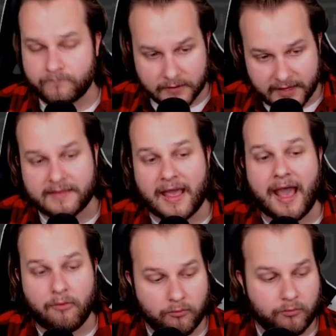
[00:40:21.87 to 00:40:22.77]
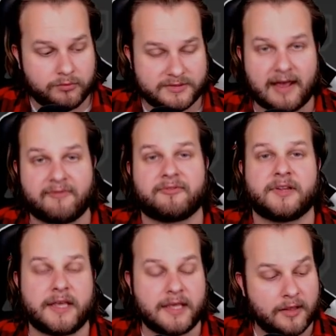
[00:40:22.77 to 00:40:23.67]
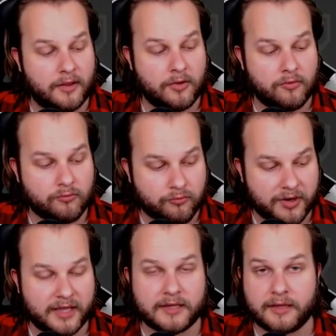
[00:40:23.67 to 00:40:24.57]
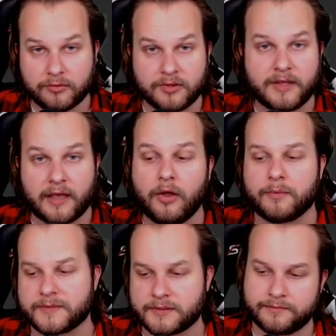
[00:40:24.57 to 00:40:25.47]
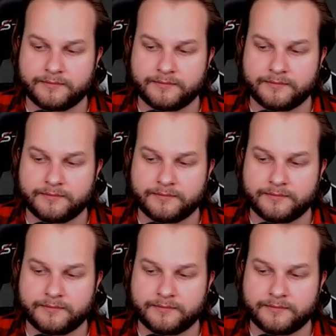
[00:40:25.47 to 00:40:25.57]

Like that definitely really, really helps.